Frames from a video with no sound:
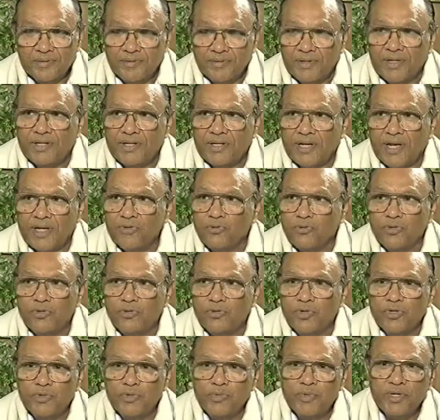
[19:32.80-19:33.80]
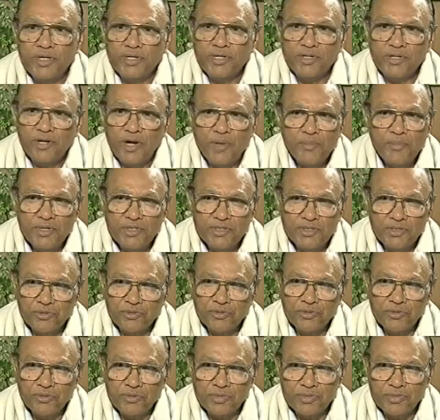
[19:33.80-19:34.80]
Well, I don't want to make any comments on
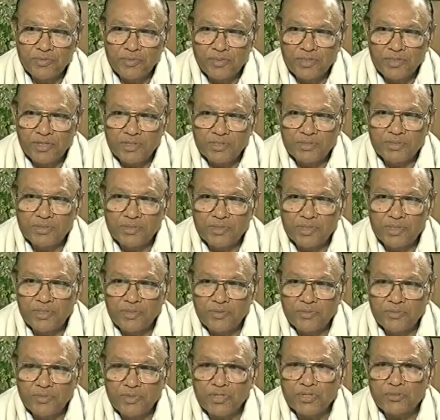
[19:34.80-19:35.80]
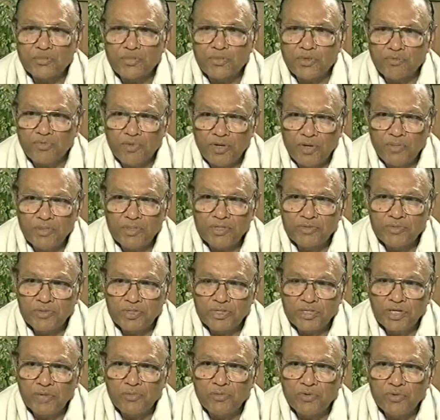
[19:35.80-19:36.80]
those things, because performance
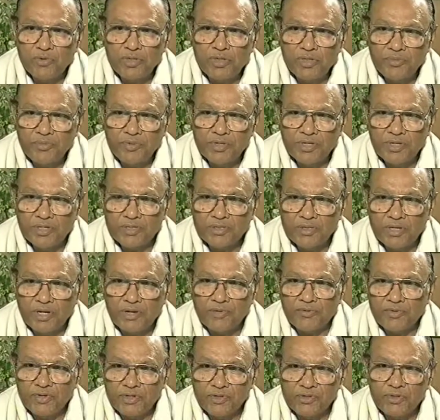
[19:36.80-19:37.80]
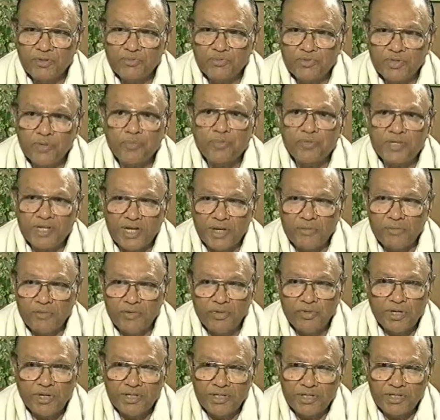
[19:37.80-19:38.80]
will come only because after some time.
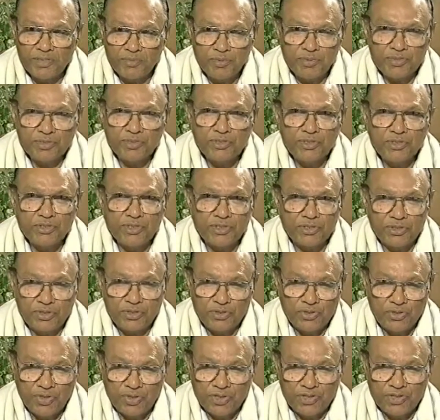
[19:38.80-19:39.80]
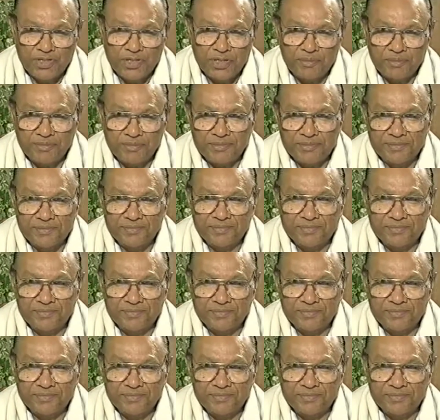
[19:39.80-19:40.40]
We can't express in such a short time.